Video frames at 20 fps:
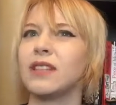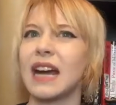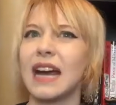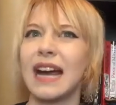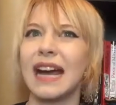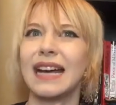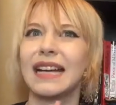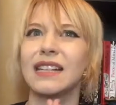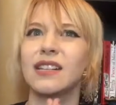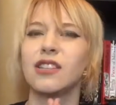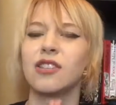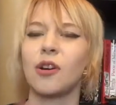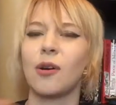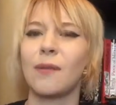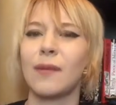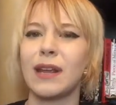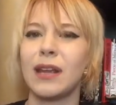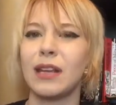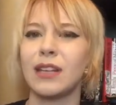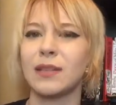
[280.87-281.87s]
I had so
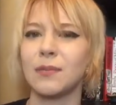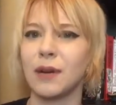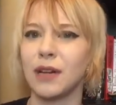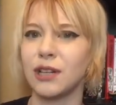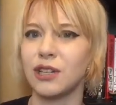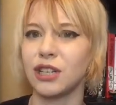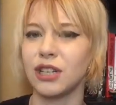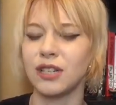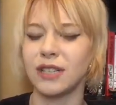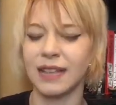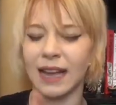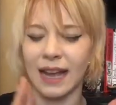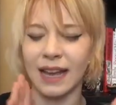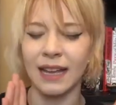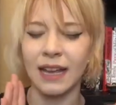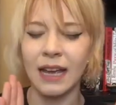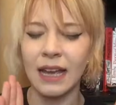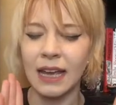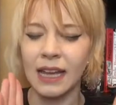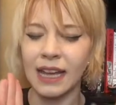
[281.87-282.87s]
many smudges that
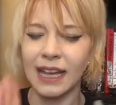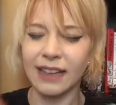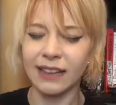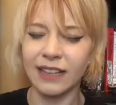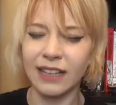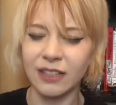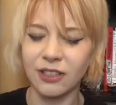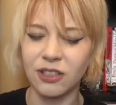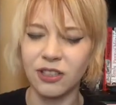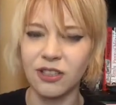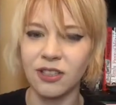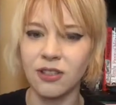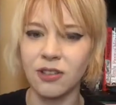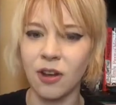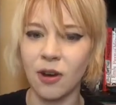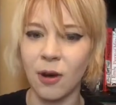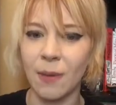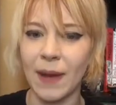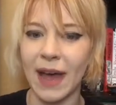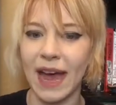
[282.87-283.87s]
it looked
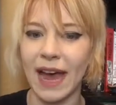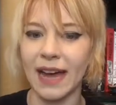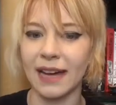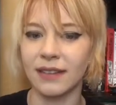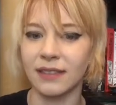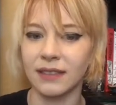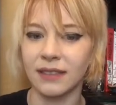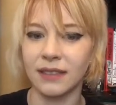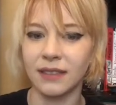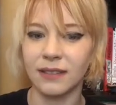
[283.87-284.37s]
so bad.